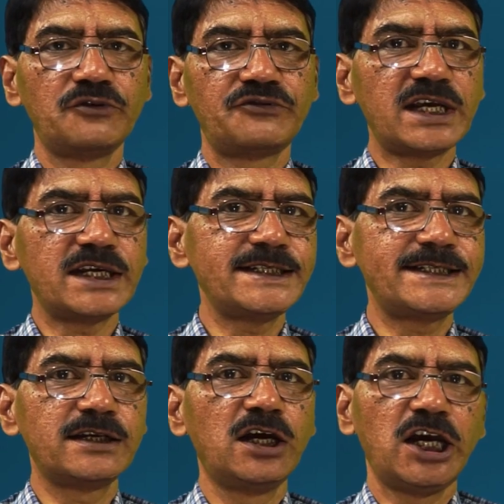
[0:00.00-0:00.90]

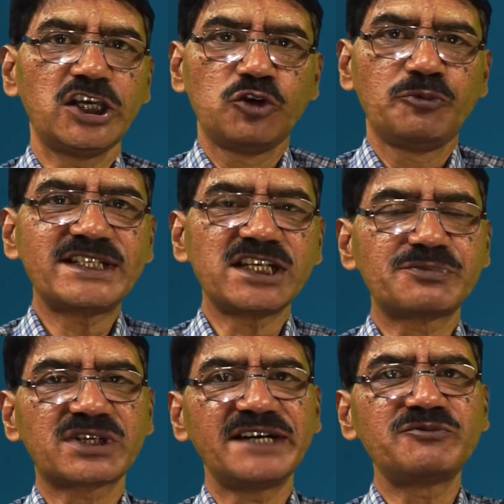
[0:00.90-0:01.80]
Friends, you may
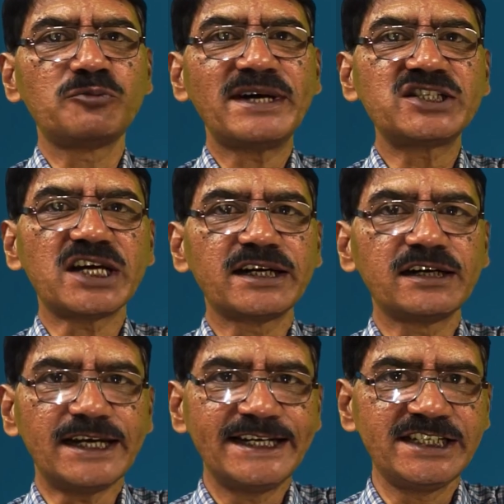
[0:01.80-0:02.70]
subscribe to my
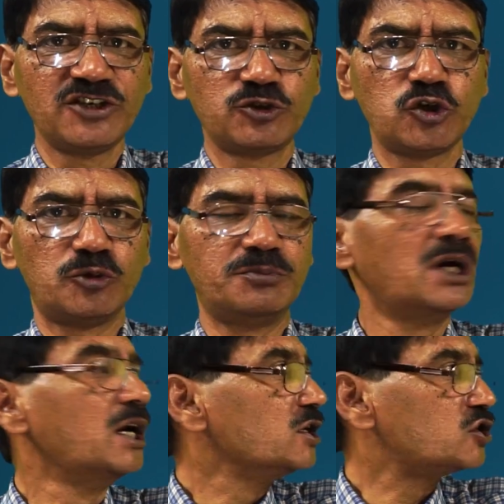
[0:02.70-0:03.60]
channel in YouTube.
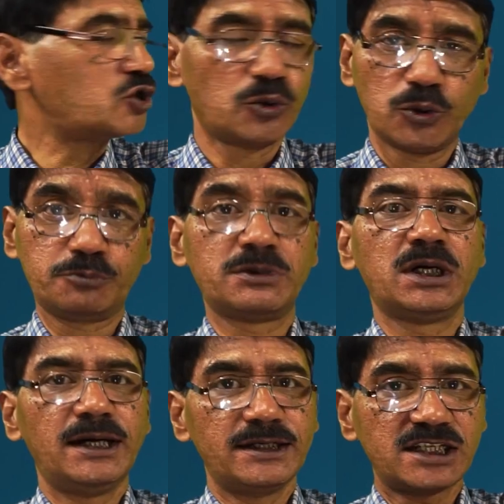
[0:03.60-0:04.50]
To
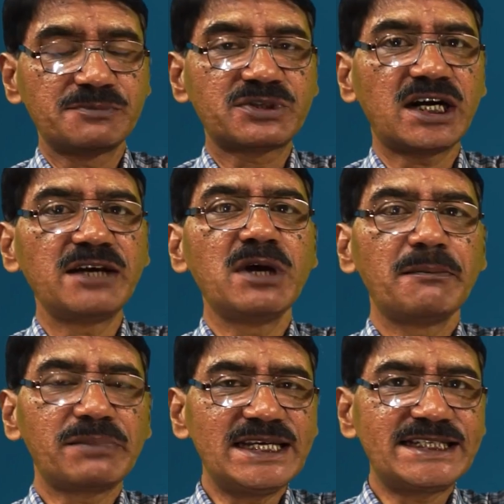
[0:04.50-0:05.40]

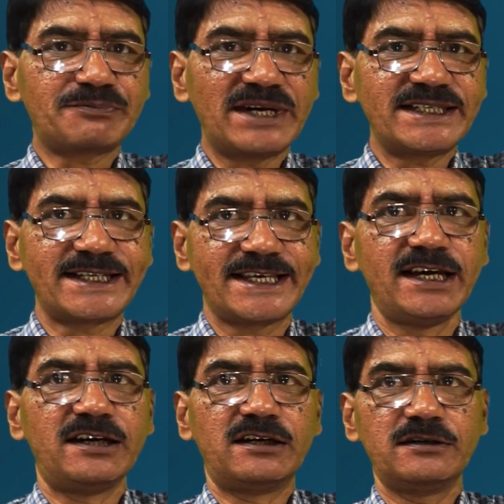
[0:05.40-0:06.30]
subscribe, please press
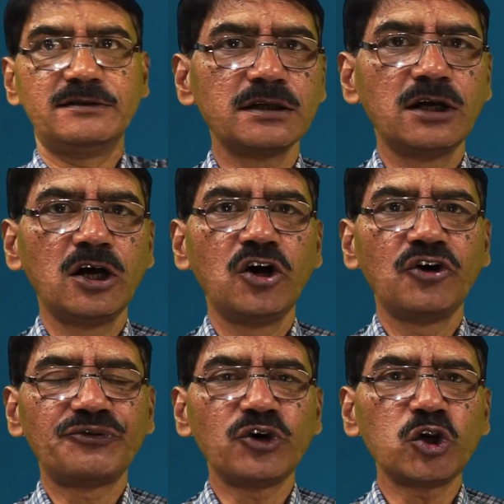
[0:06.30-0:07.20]
here.
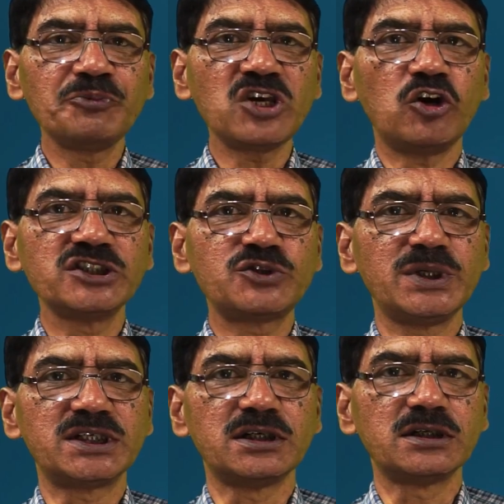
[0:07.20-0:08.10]
Follow me on
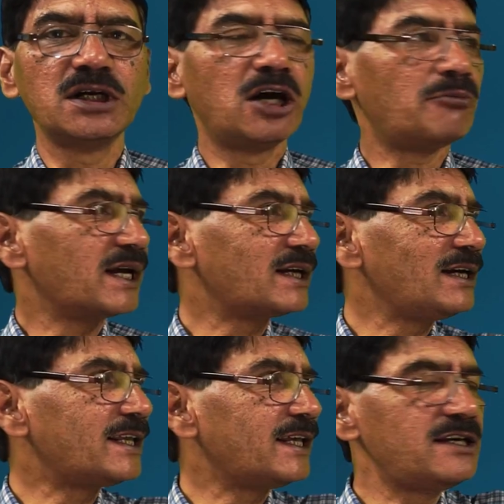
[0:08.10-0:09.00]
Twitter by
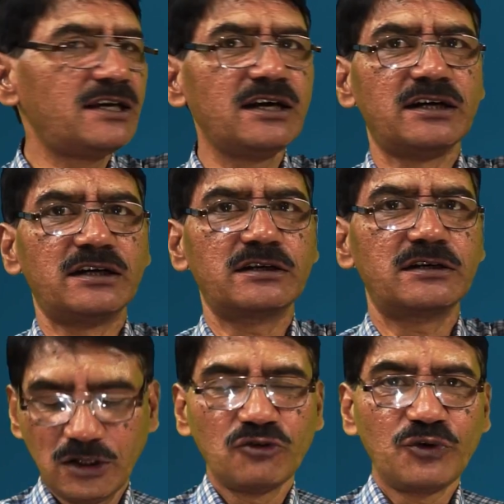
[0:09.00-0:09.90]
clicking here.
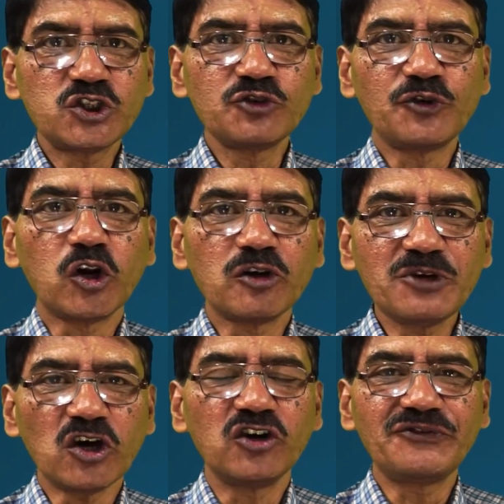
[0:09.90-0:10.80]
Want to follow
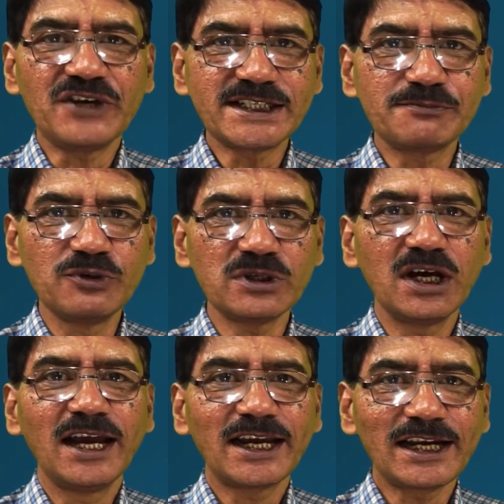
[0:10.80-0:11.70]
me on Facebook?
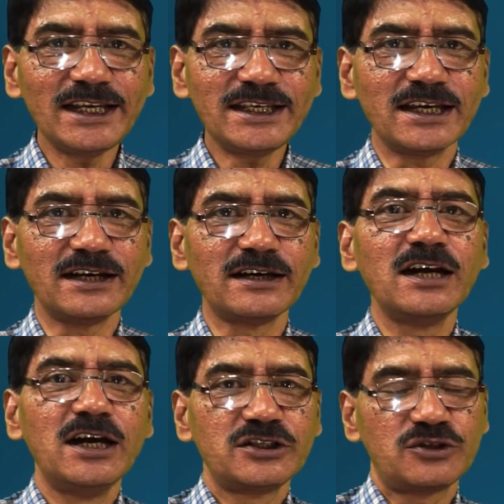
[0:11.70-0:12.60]
Click here
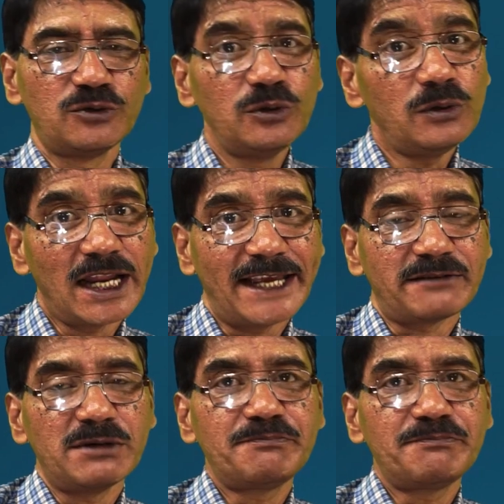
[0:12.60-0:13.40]
to like my